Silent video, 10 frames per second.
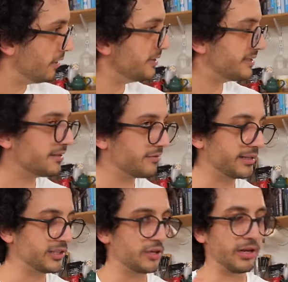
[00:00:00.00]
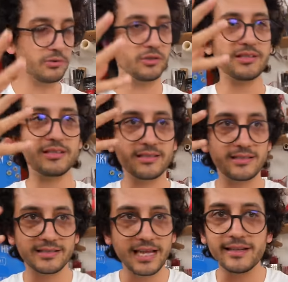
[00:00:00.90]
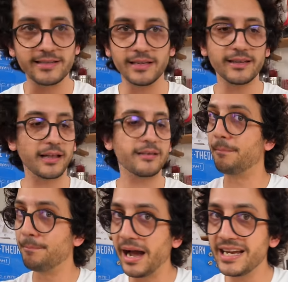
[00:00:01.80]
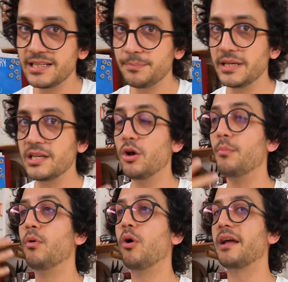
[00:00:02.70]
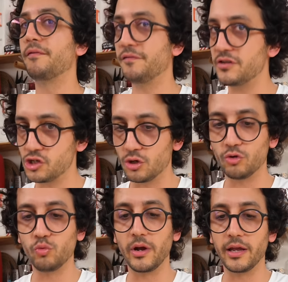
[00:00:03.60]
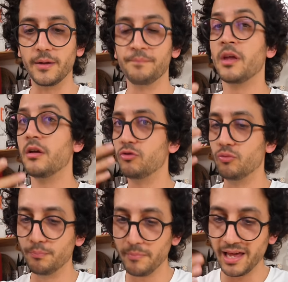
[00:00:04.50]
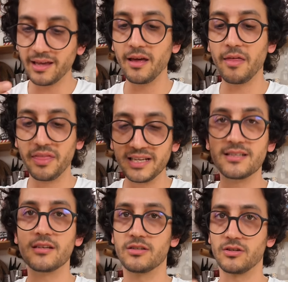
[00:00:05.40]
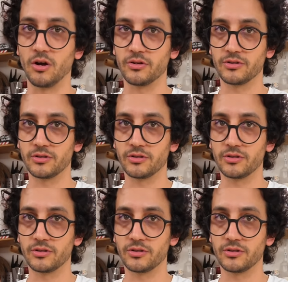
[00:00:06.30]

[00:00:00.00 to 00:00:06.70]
know it's the tradition, I'm just stating that there might be a more efficient way to make this sauce.